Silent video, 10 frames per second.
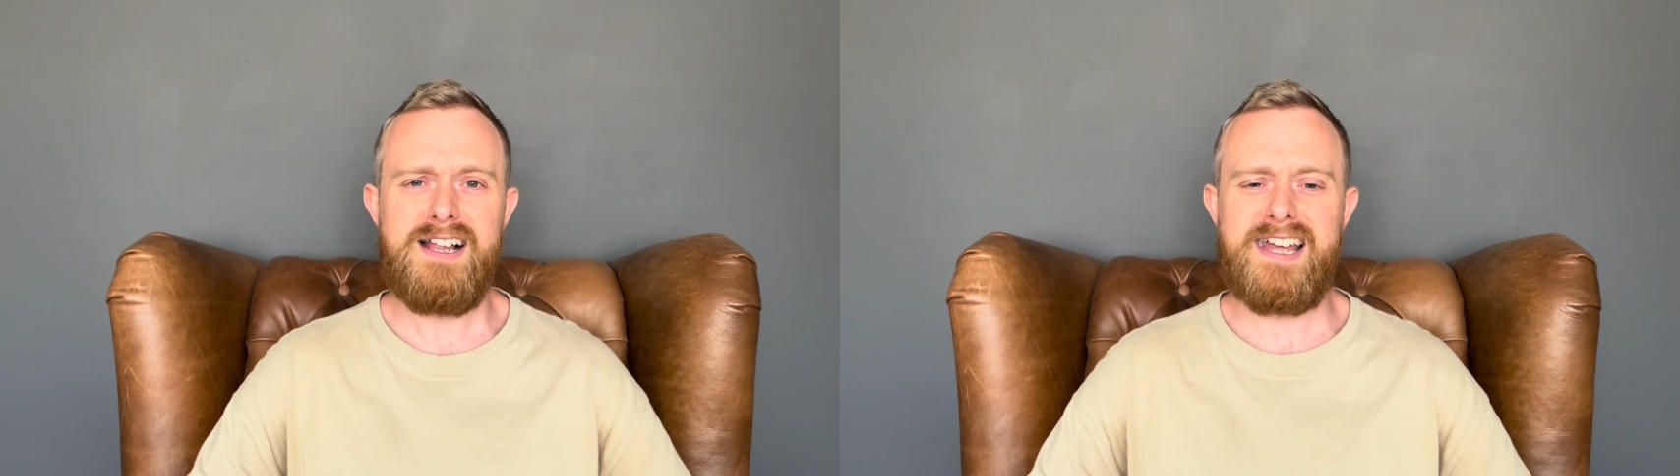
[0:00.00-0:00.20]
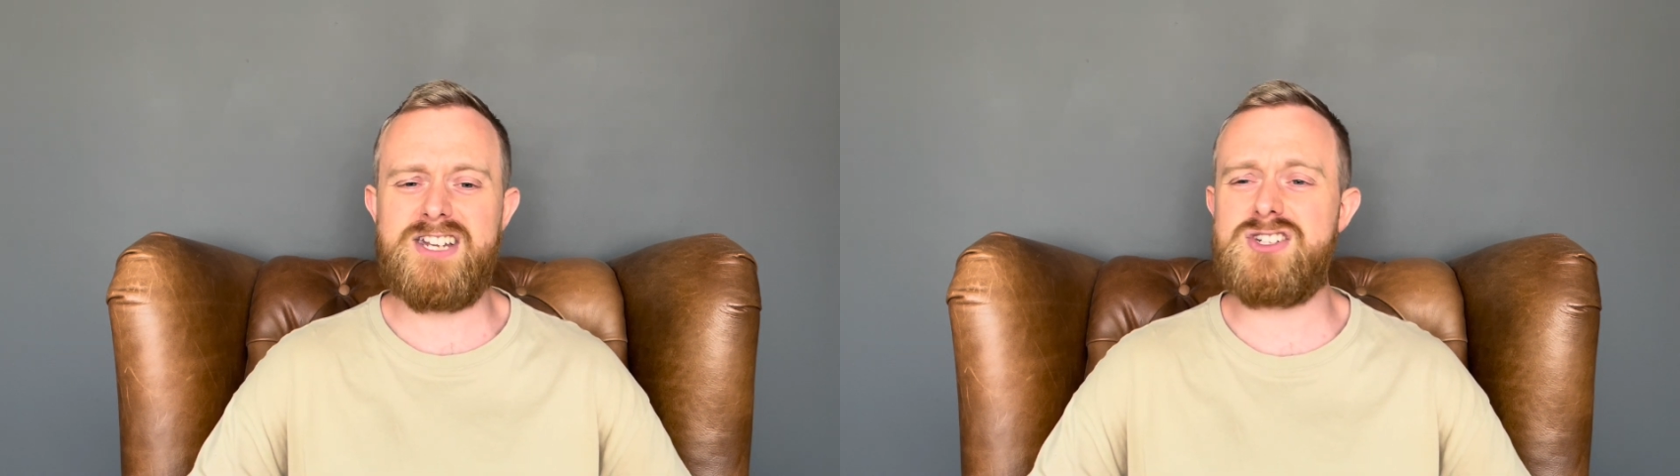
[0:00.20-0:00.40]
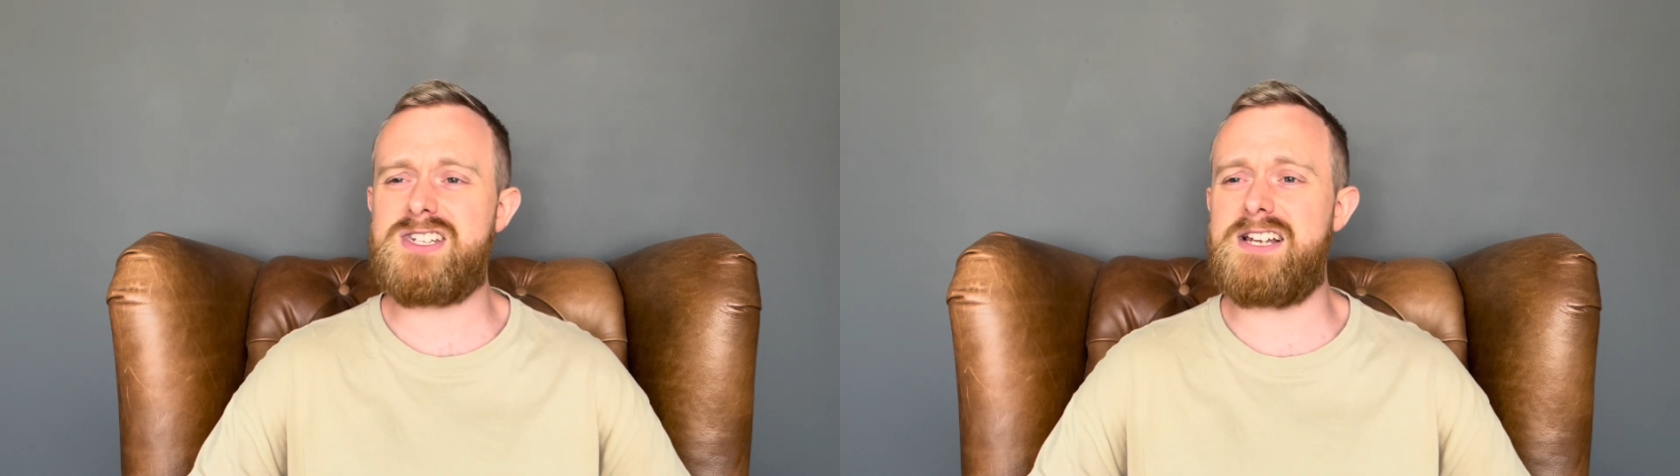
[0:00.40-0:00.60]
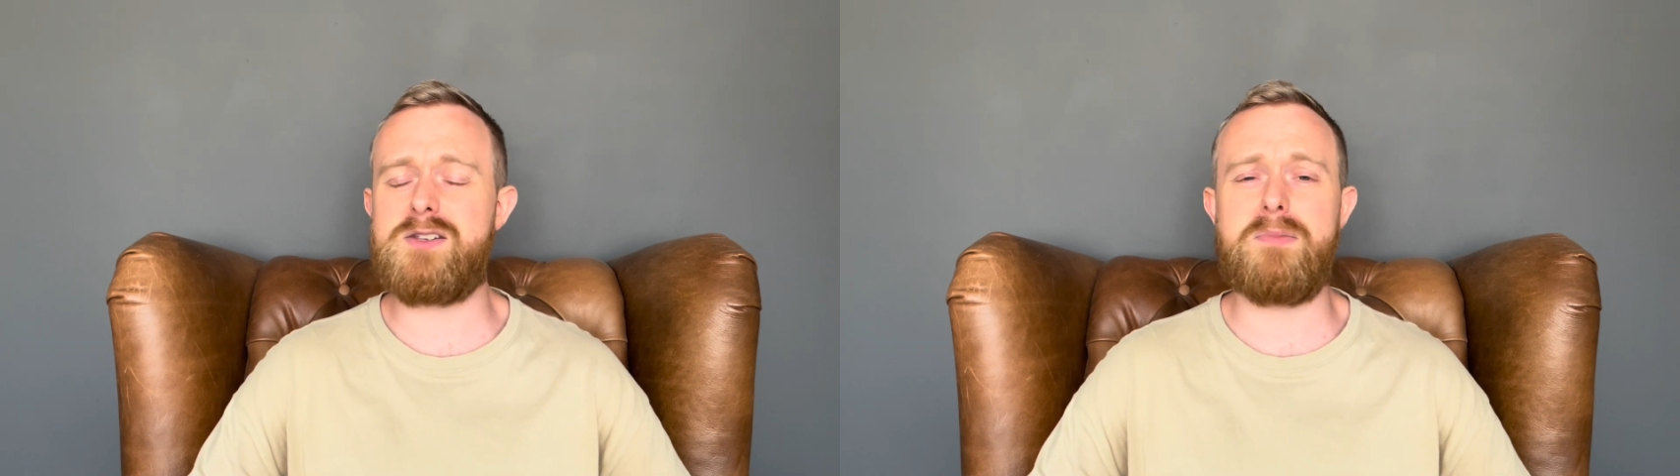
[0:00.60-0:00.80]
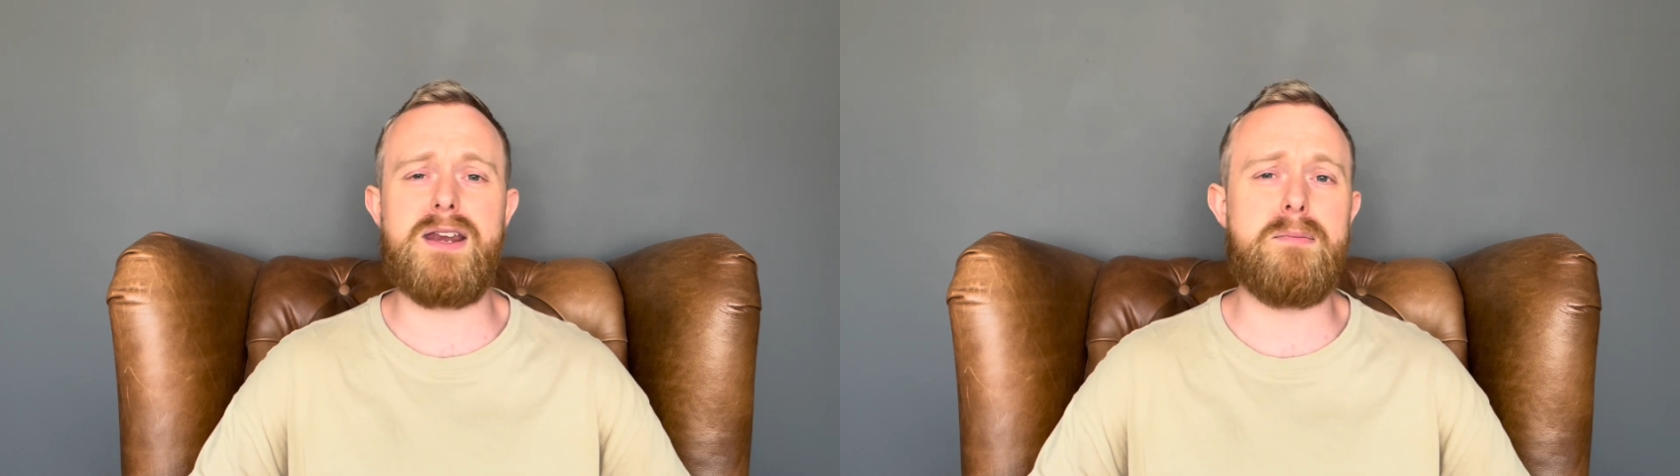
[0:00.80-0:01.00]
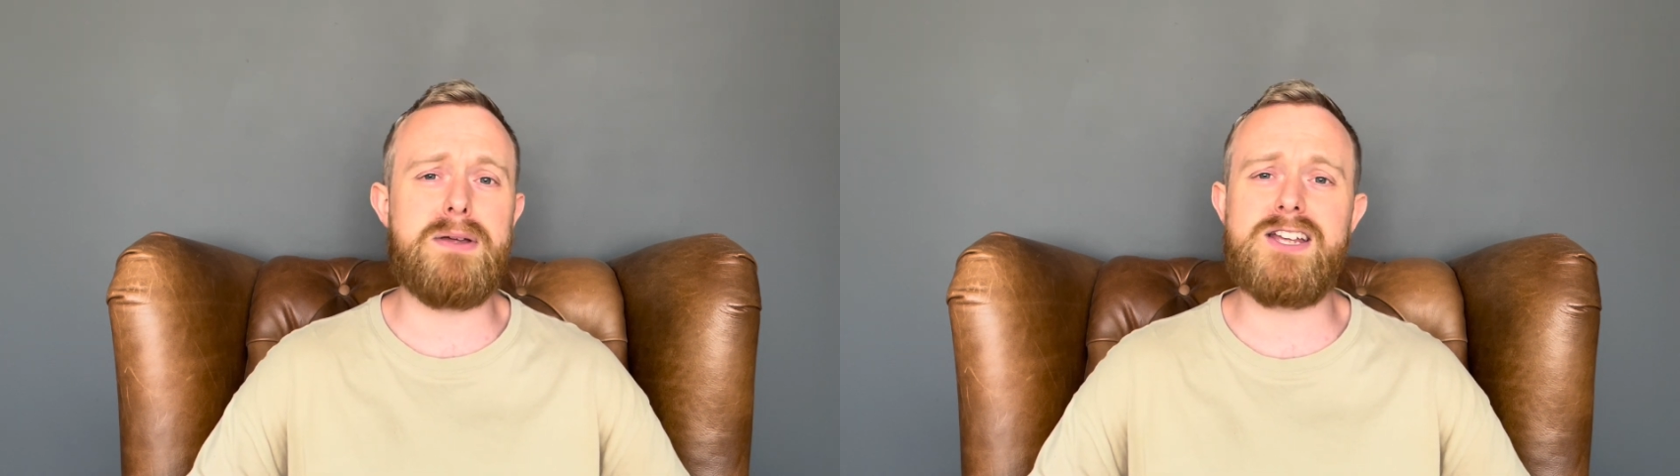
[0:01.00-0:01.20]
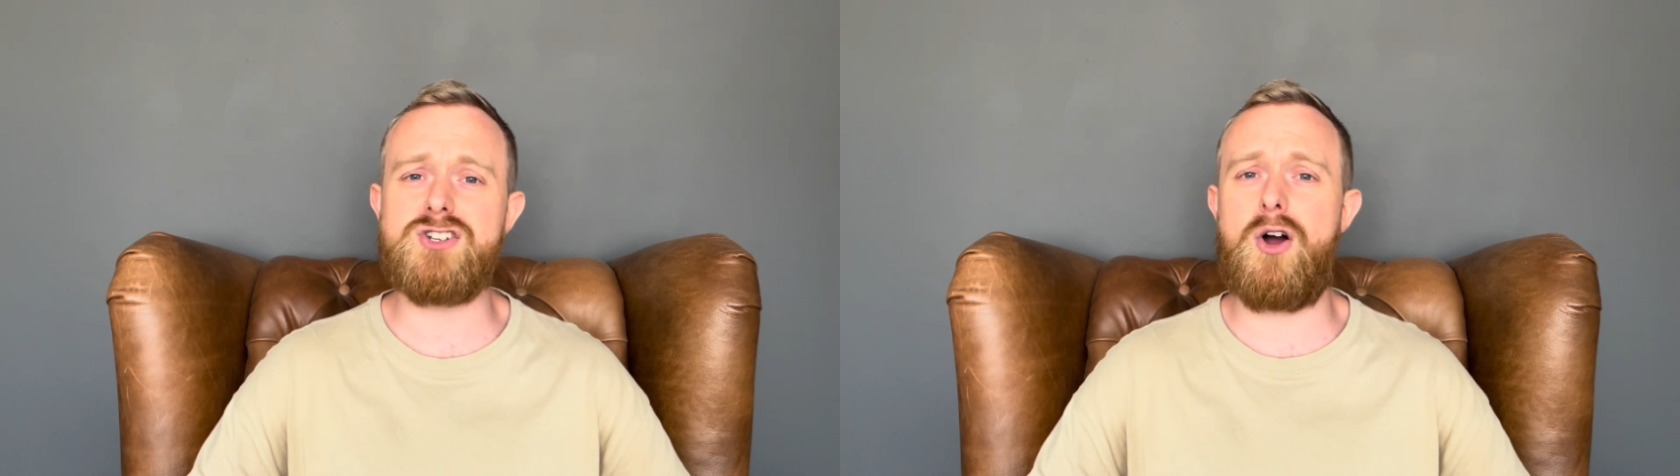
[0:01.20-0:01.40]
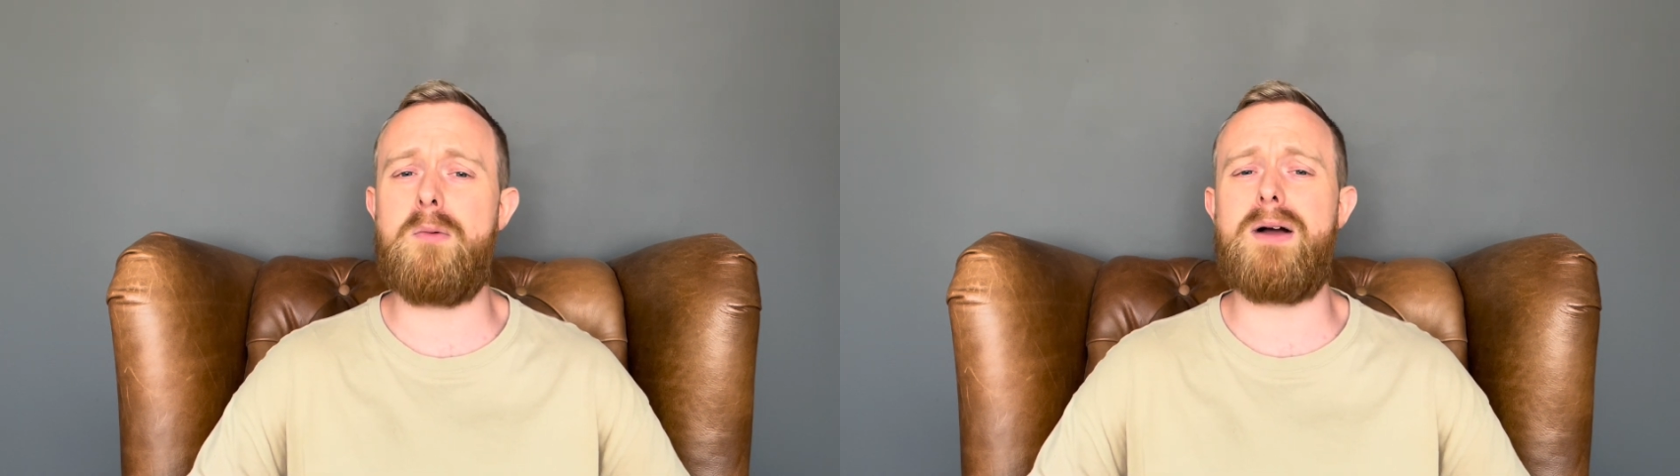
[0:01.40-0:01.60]
it just ends up being a bigger
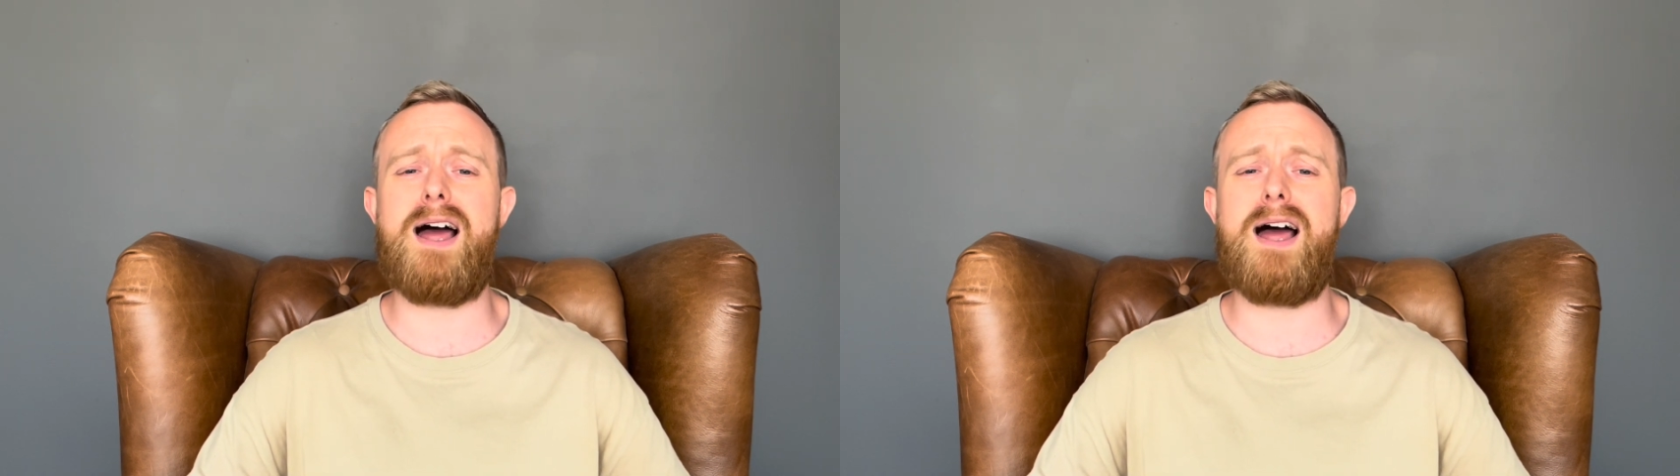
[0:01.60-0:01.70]
job